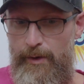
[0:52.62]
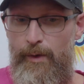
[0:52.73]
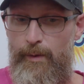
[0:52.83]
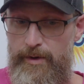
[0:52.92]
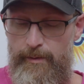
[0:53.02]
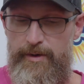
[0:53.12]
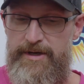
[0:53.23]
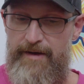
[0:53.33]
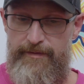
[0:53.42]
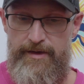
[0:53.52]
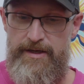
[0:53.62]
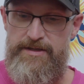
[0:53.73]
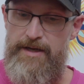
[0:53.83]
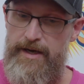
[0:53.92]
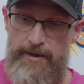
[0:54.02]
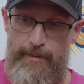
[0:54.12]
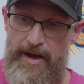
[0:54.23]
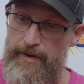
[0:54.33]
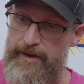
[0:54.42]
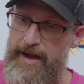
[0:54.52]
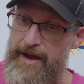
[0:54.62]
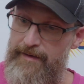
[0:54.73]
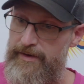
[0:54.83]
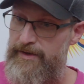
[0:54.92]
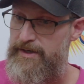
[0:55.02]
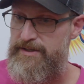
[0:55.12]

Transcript: We're definitely excited about it, having the